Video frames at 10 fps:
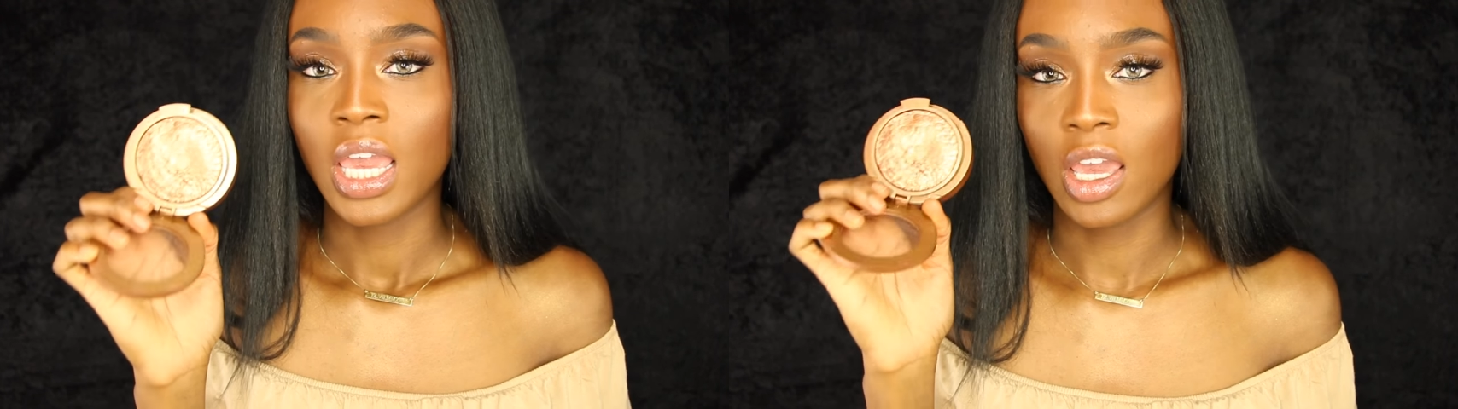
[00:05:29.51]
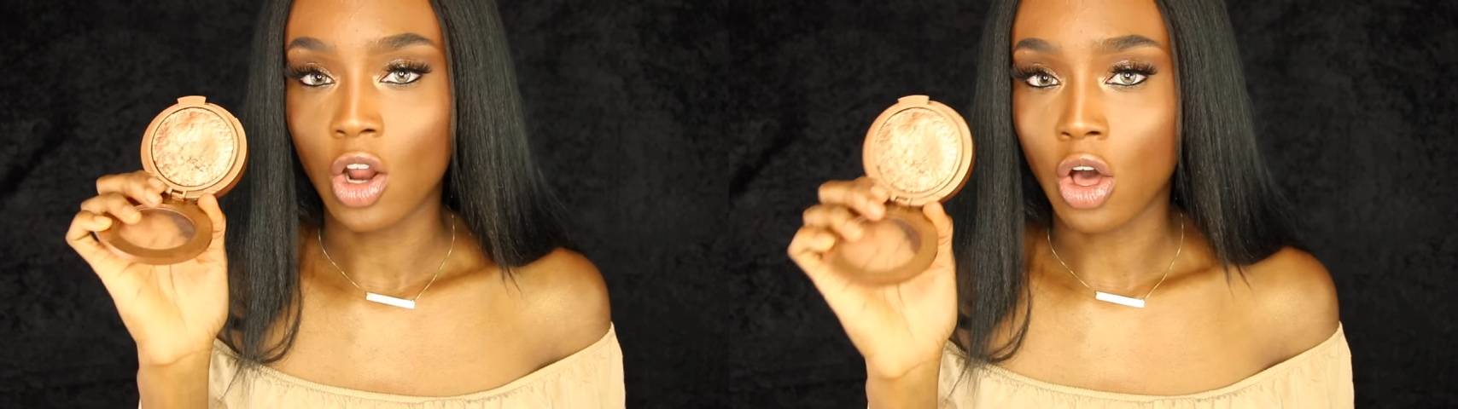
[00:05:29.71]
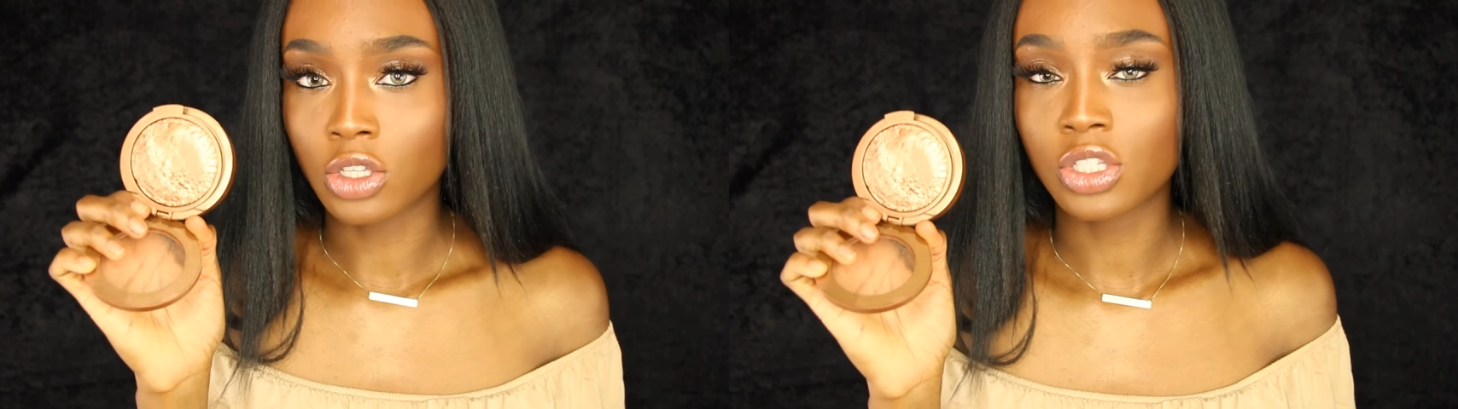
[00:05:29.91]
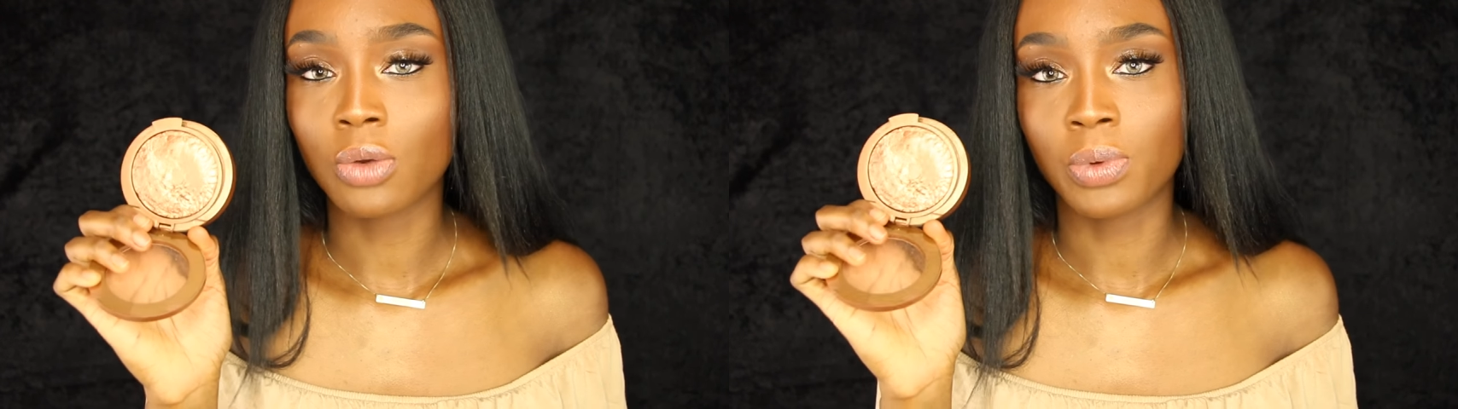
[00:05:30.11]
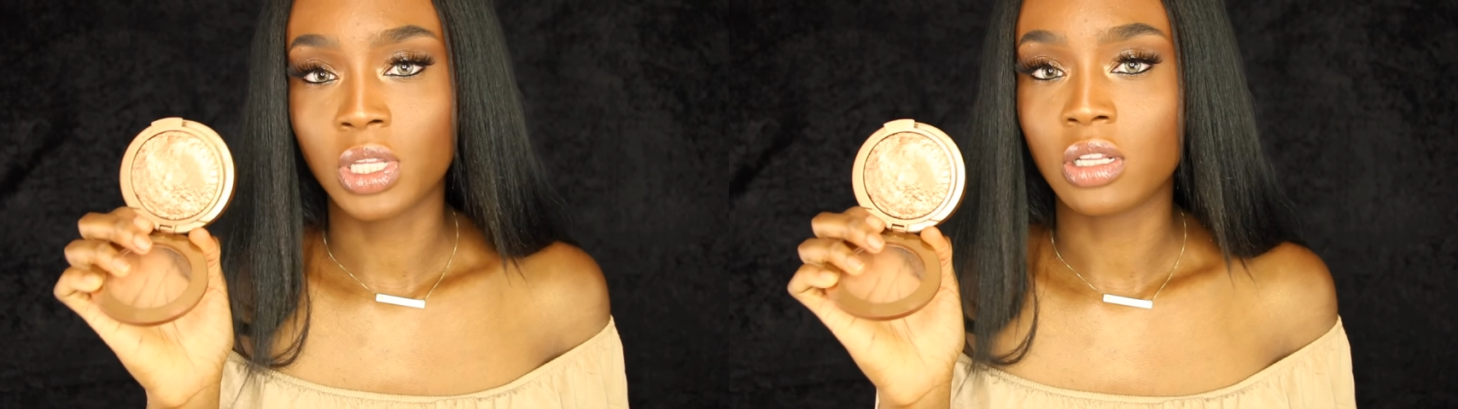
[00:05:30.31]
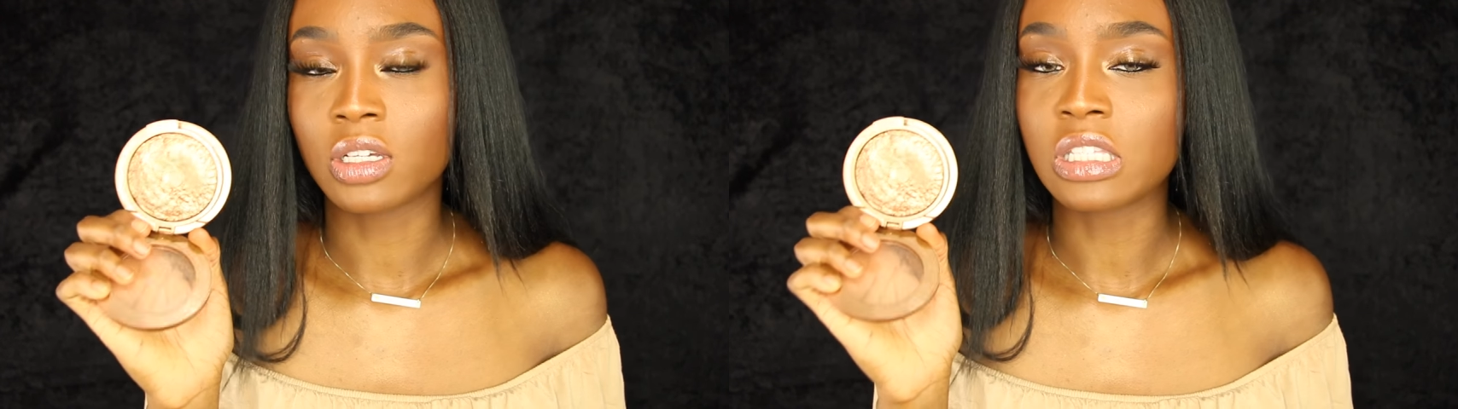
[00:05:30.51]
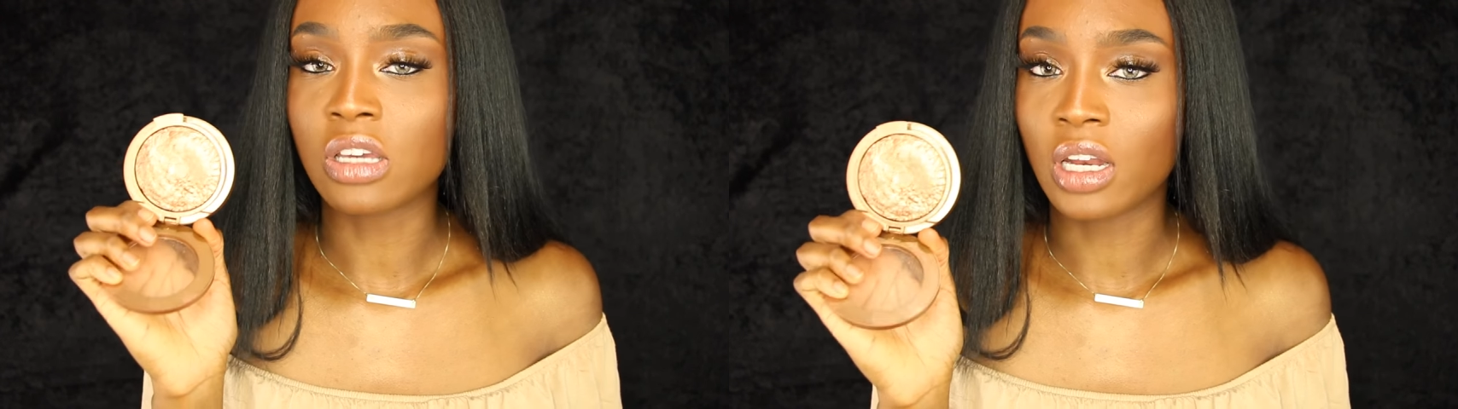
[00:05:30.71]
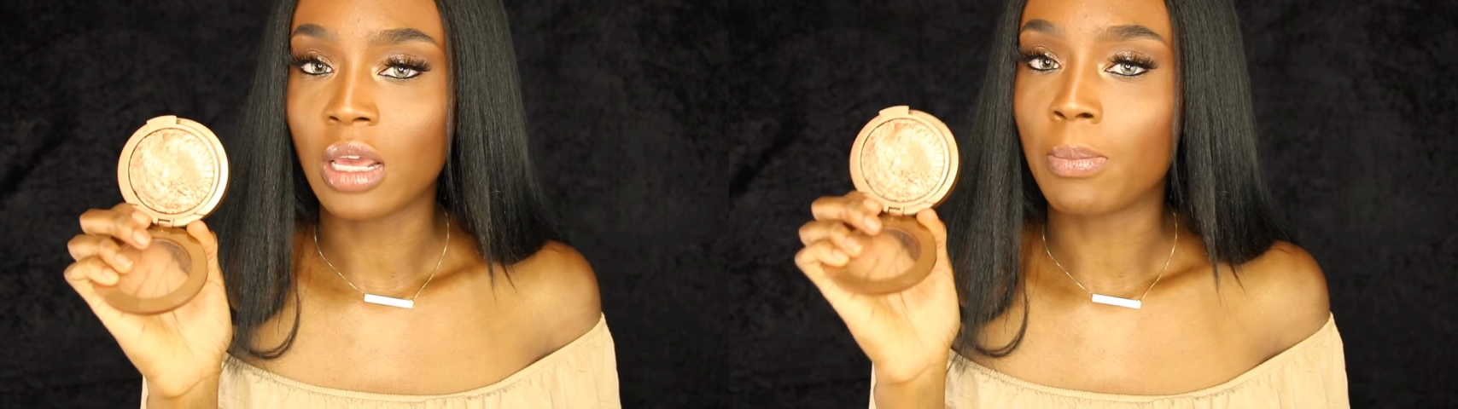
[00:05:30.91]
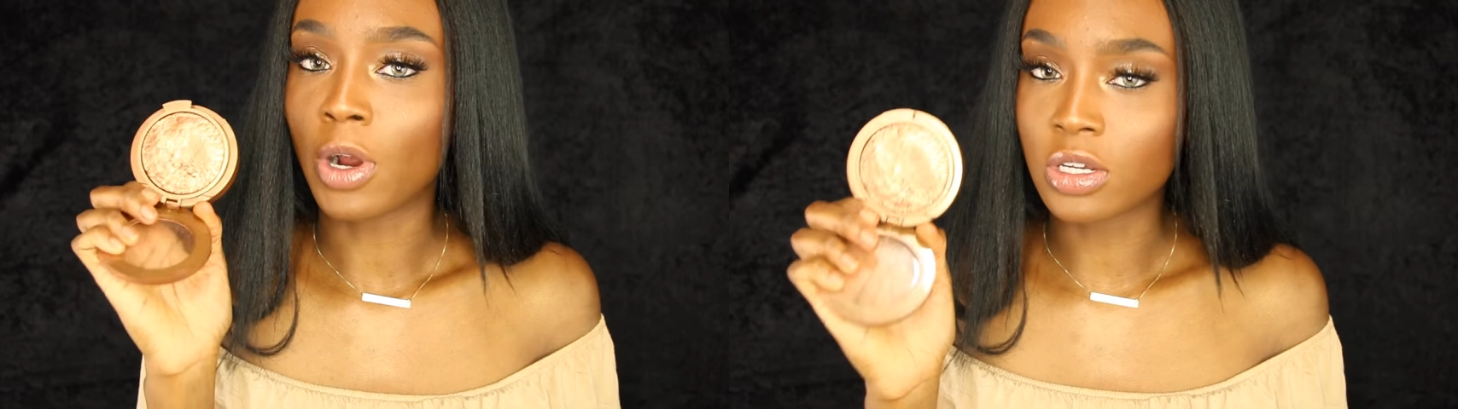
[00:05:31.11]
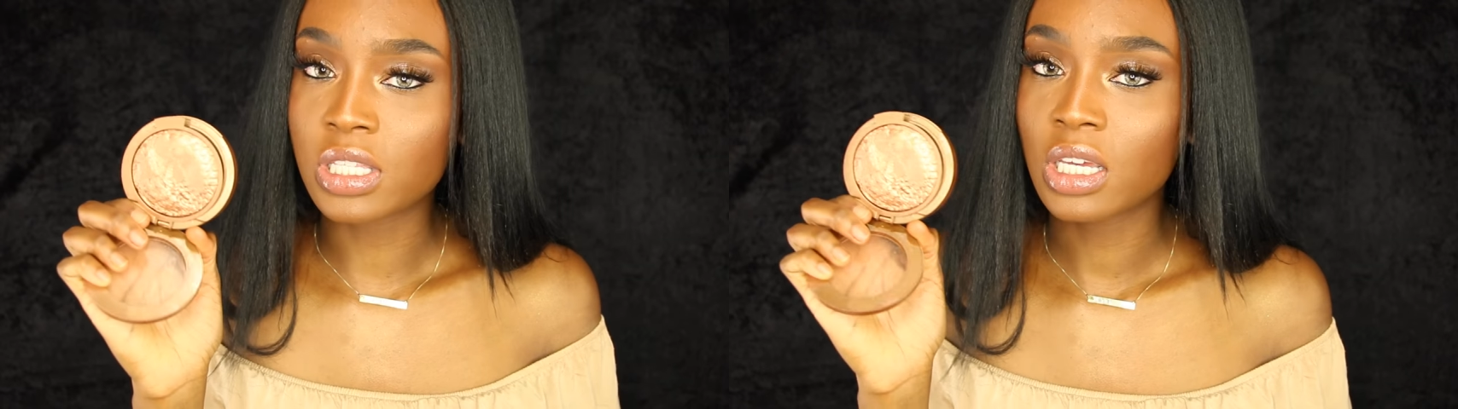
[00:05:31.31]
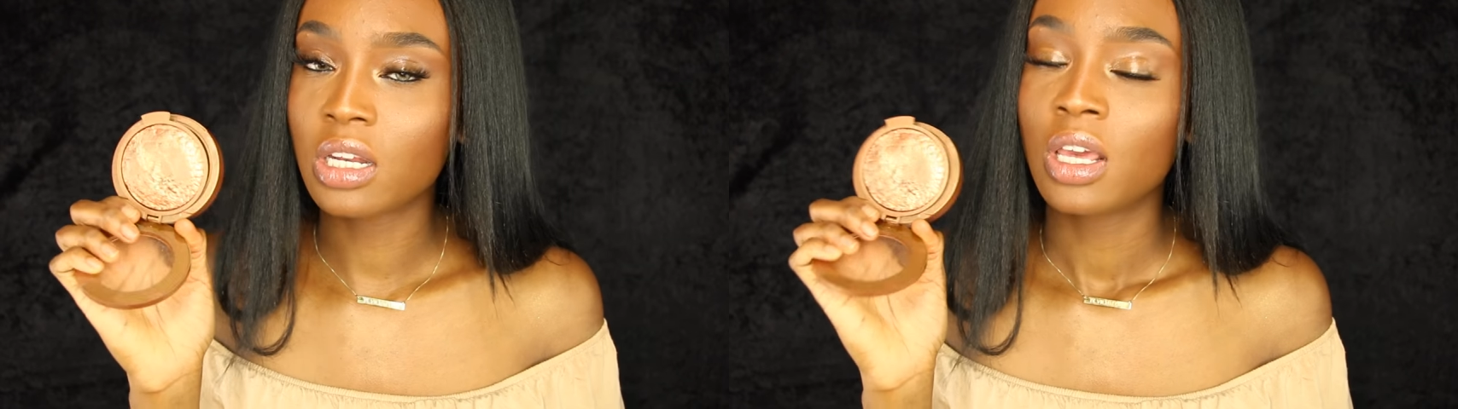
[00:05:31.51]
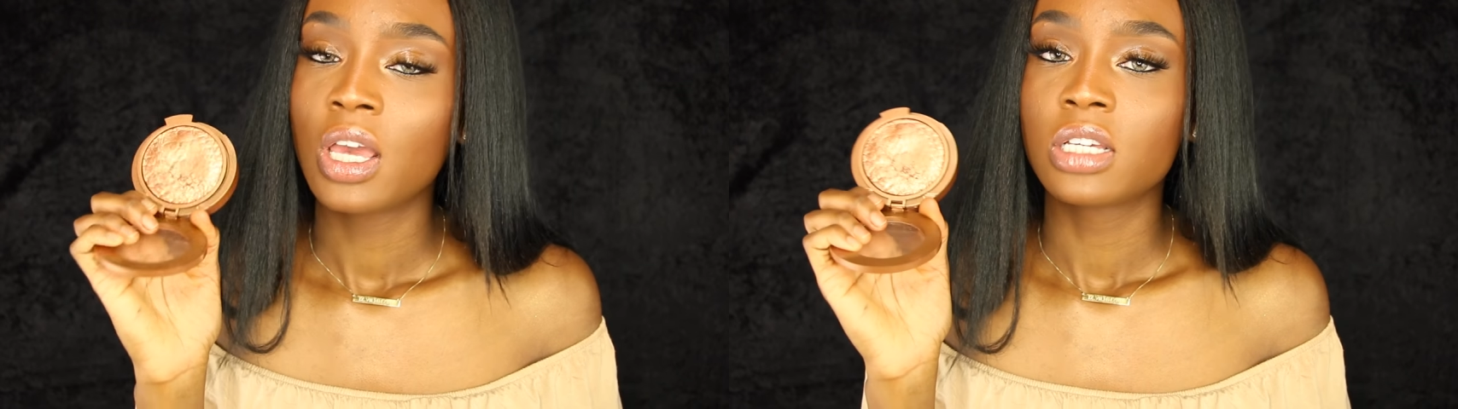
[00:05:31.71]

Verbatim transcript: It also really looks good in person.